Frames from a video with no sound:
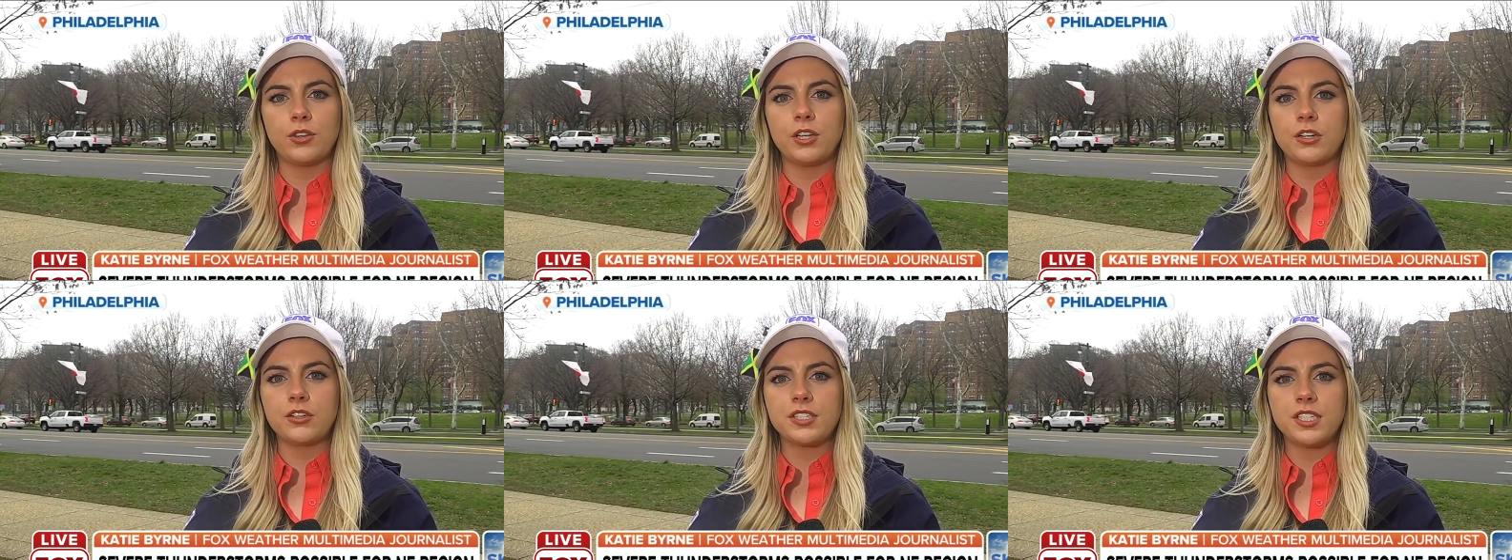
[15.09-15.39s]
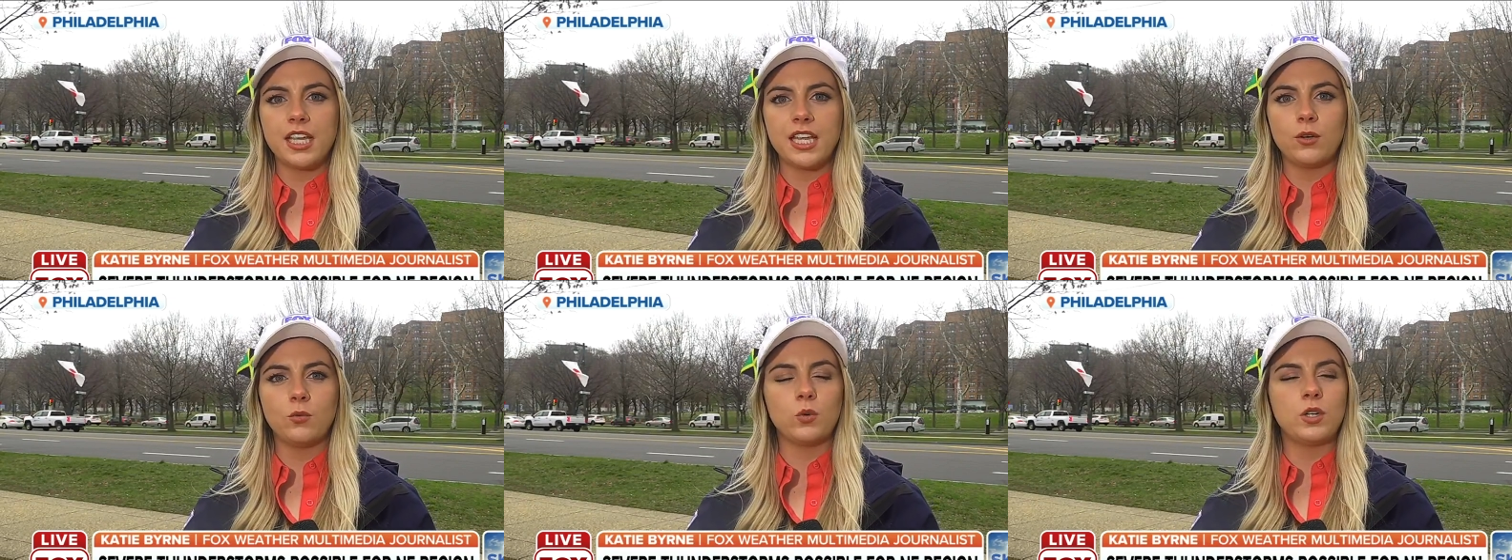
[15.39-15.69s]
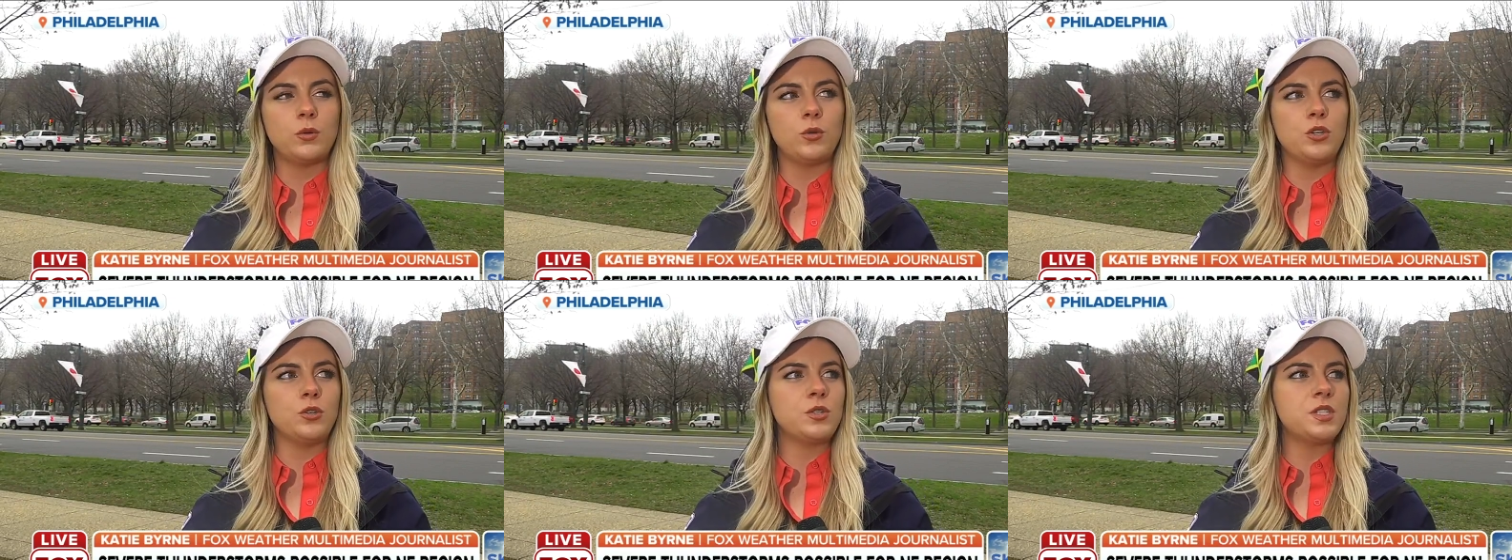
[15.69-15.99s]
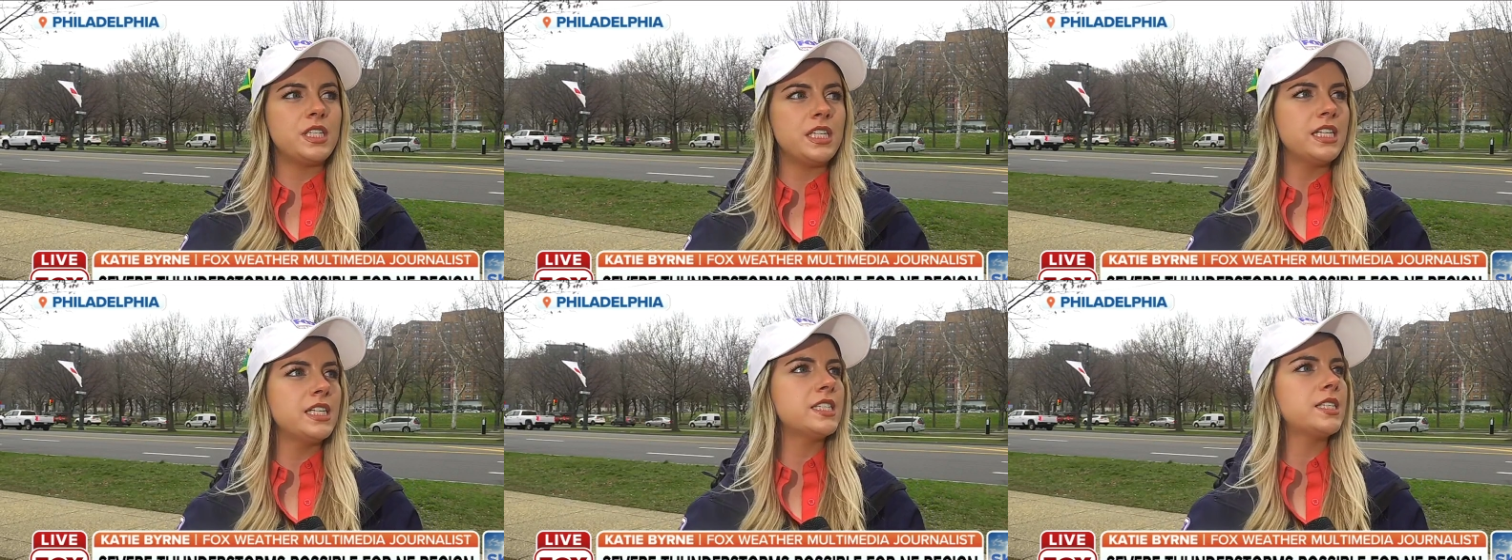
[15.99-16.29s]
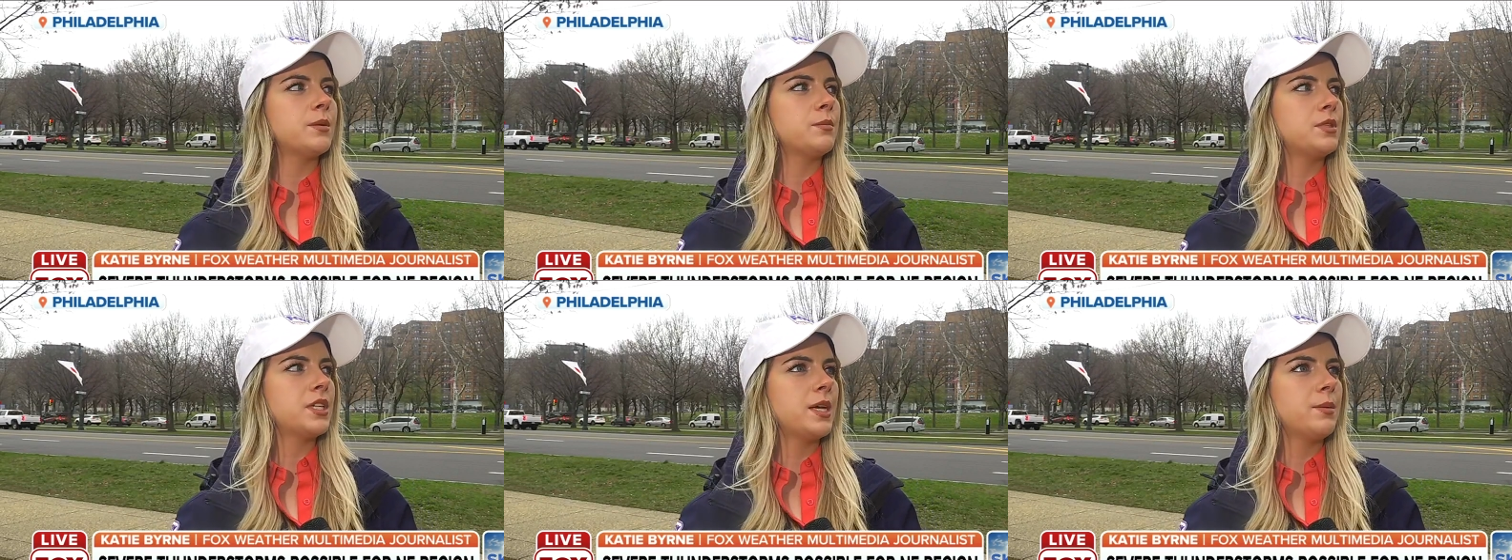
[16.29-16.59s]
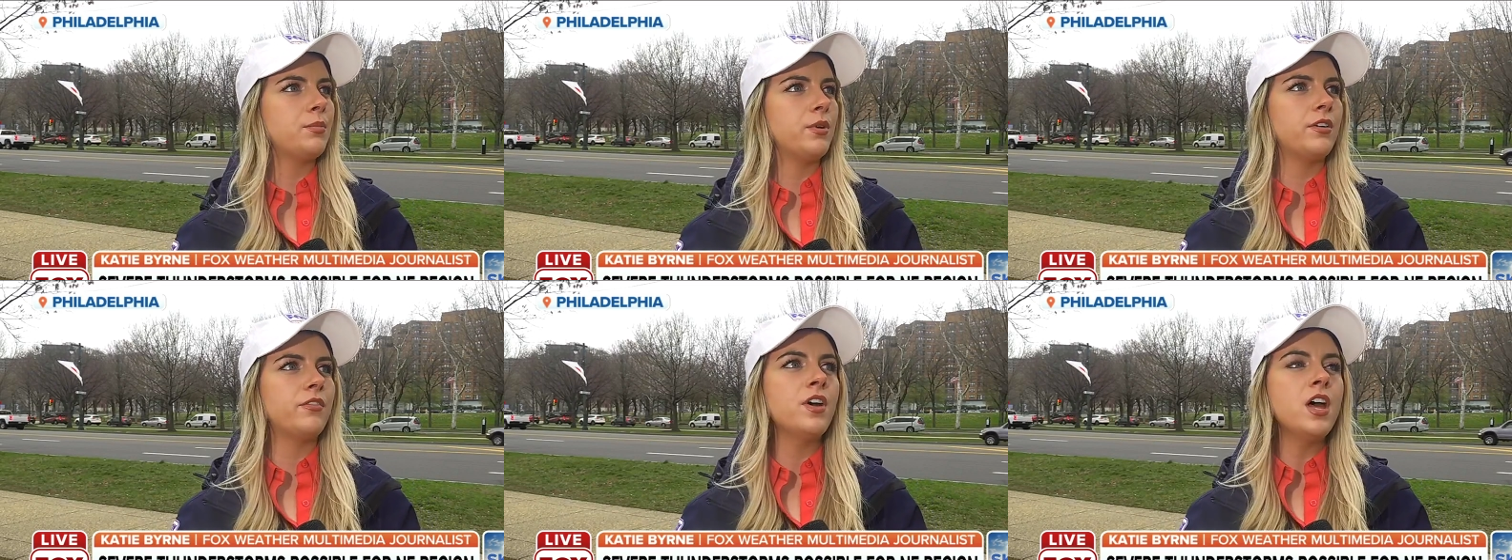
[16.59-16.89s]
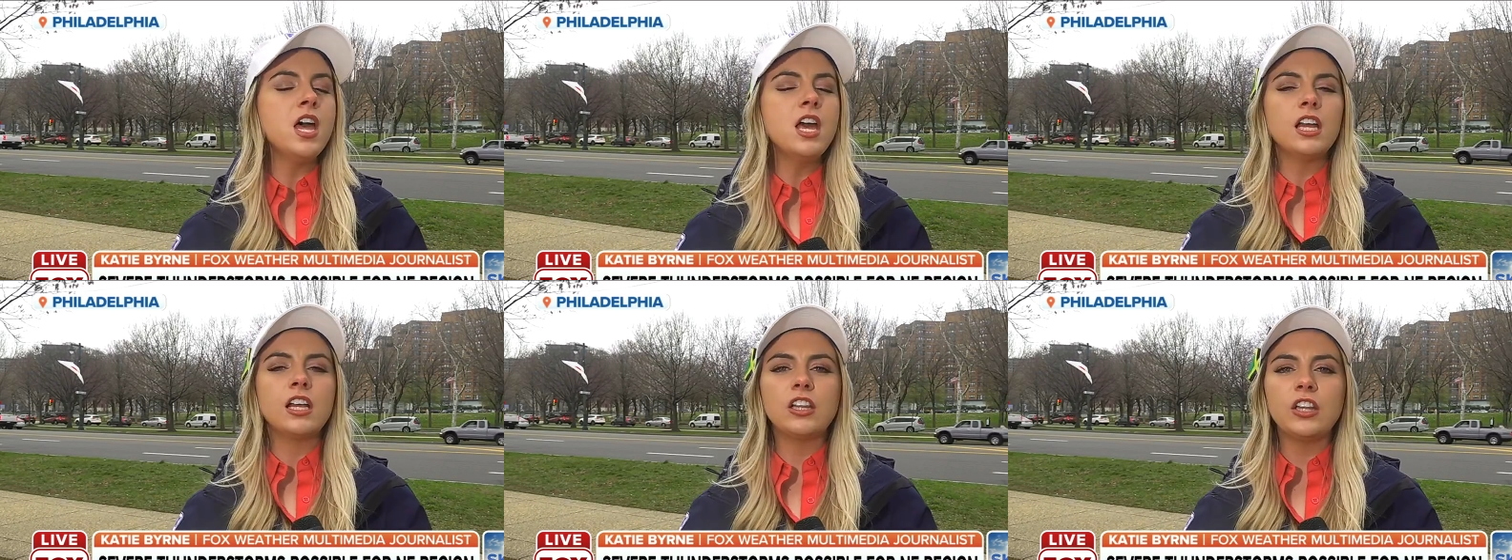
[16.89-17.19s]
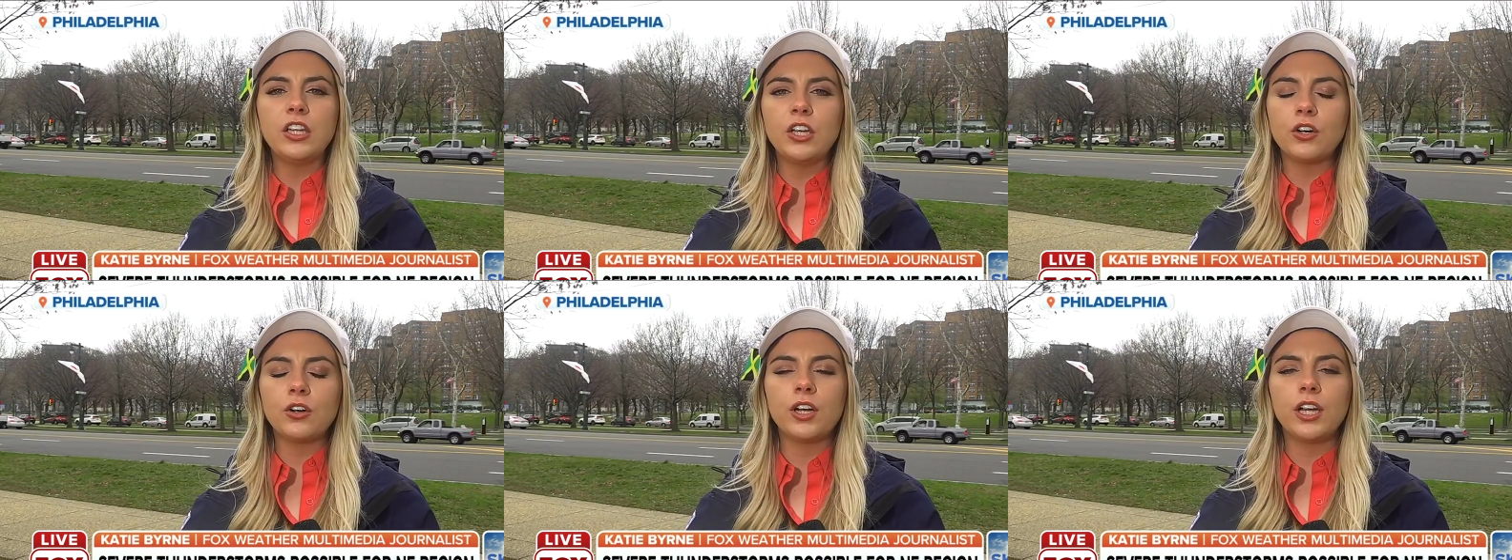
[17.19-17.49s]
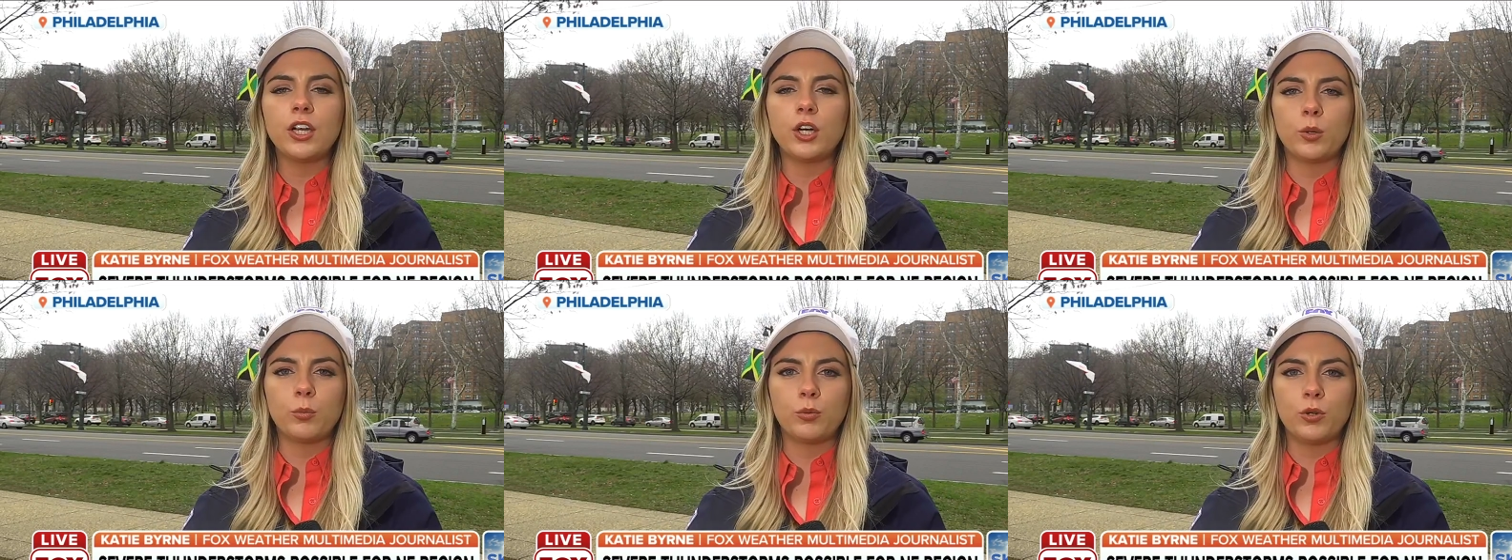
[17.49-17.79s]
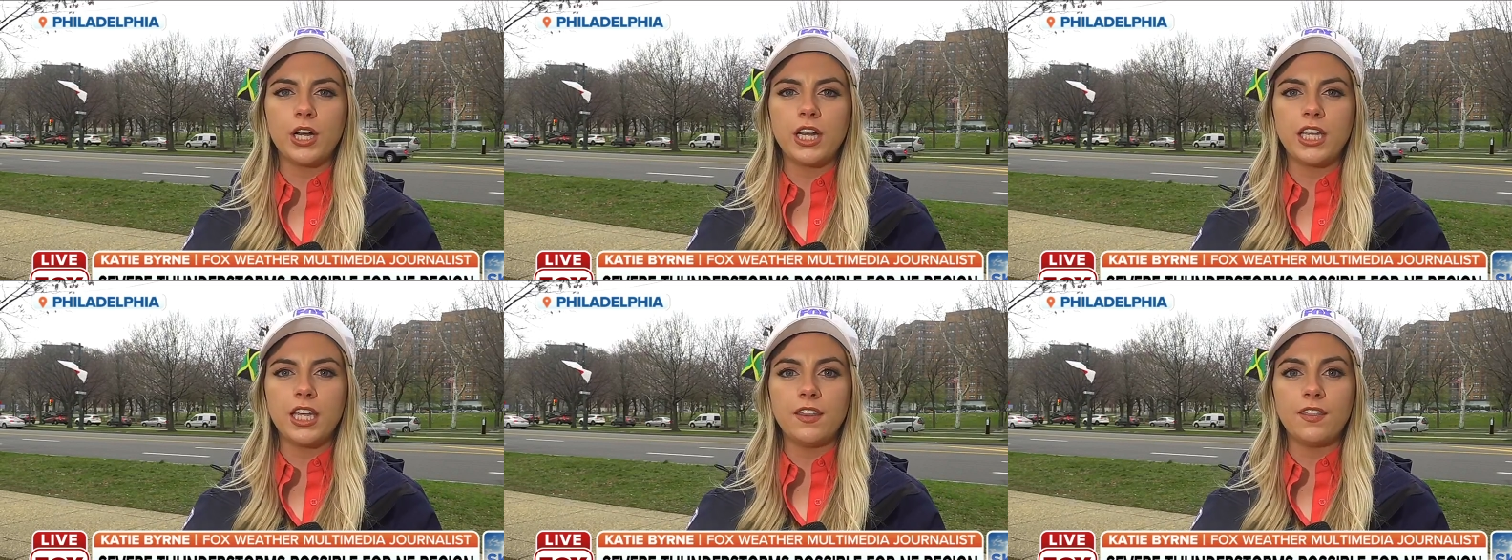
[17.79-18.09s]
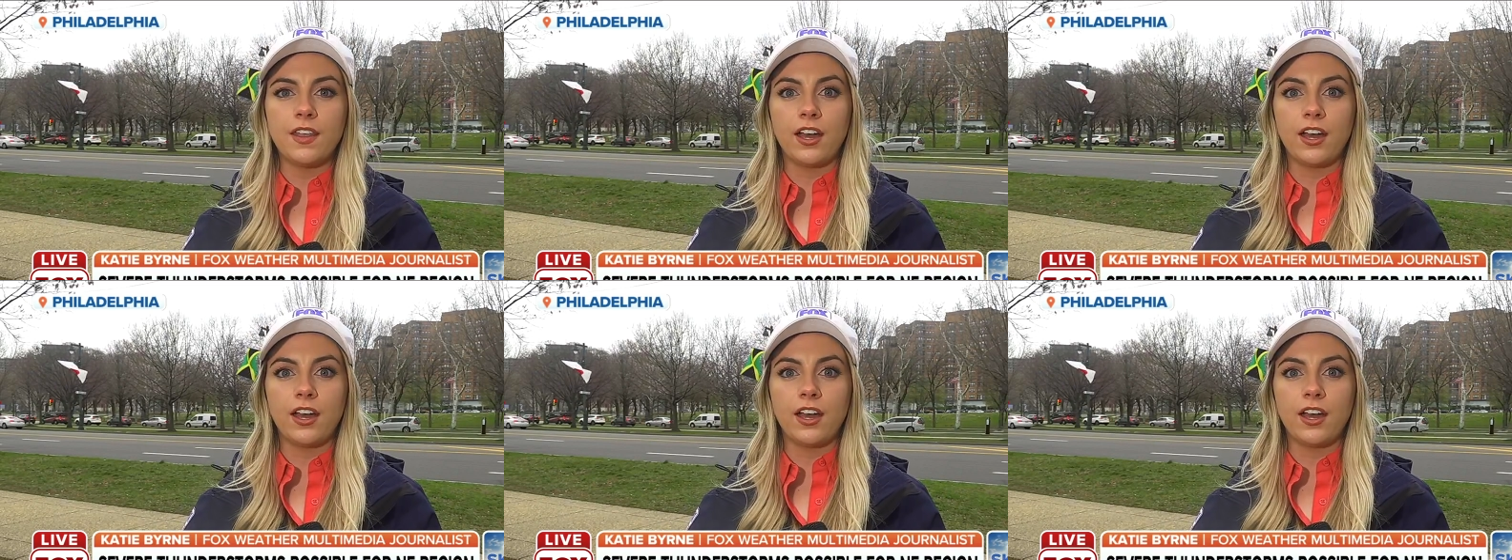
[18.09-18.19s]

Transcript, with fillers: They're saying when you see some type of clearing or breaking,